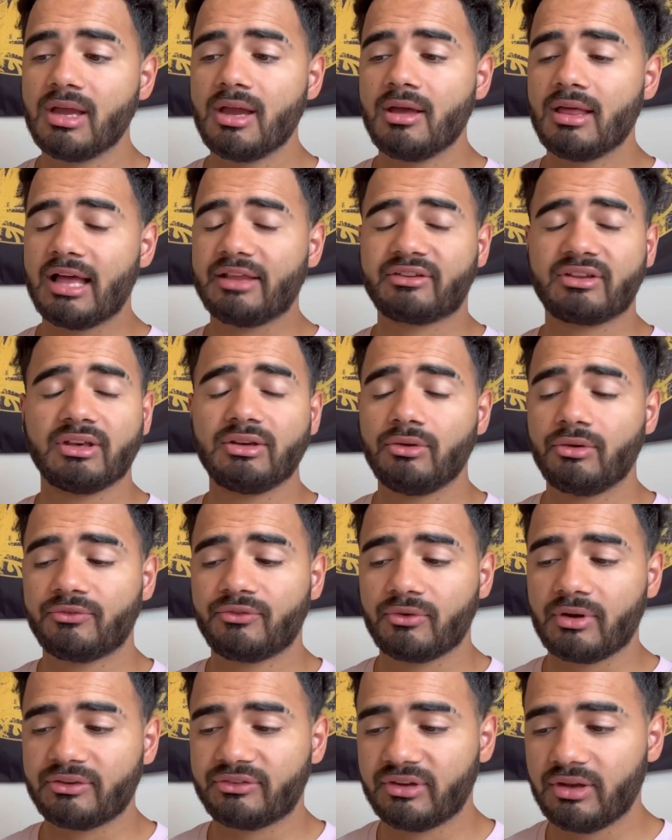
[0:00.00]
That's going to do it
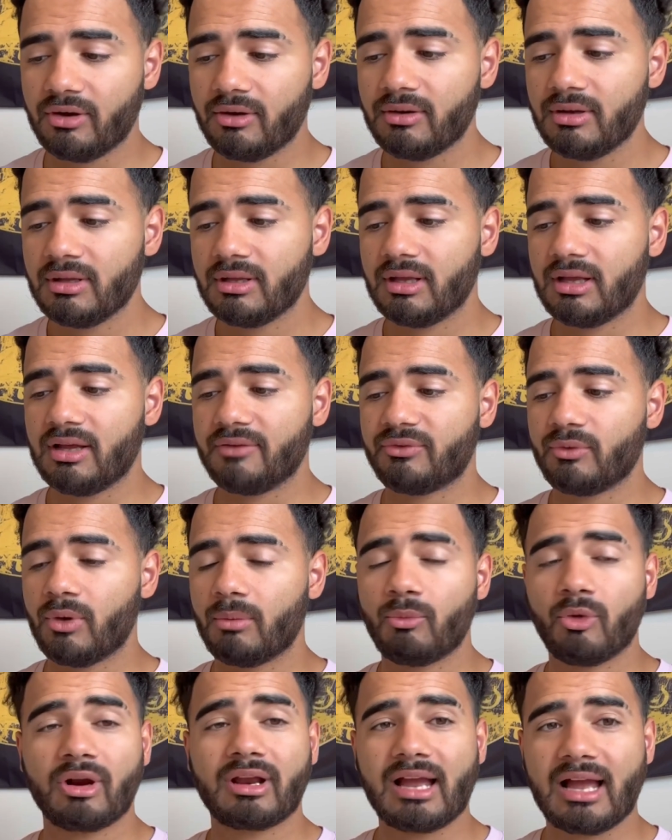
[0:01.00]
for us here. If you
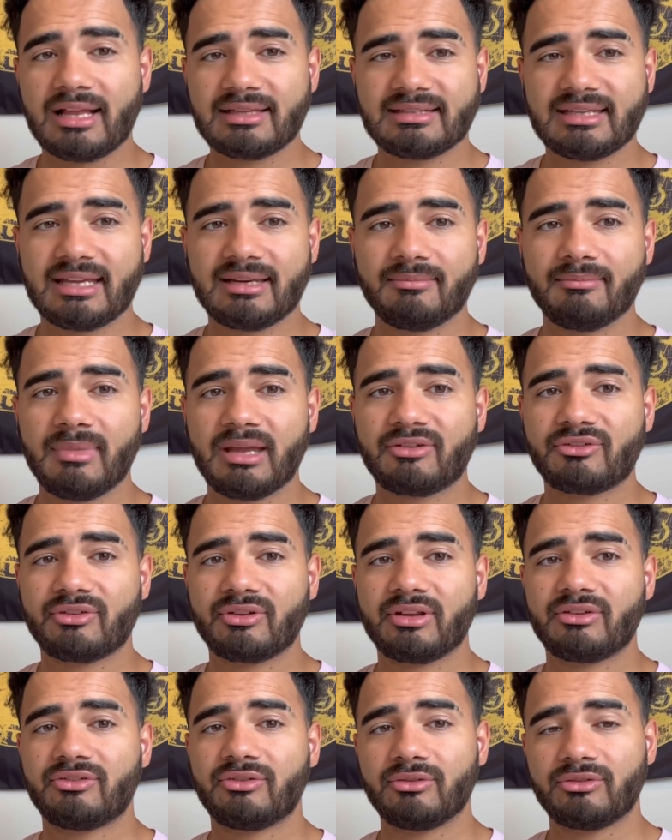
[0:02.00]
want more content, make sure
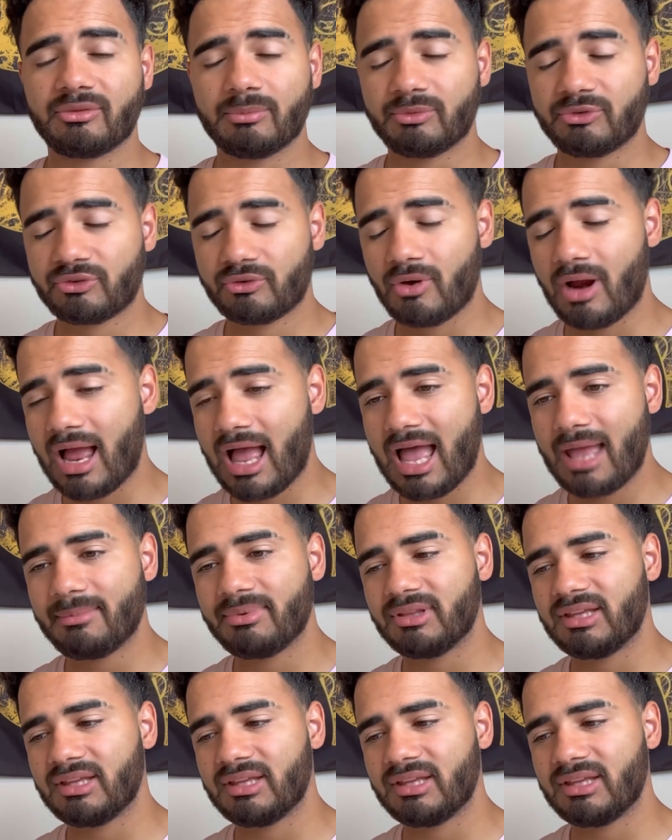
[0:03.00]
that you subscribe,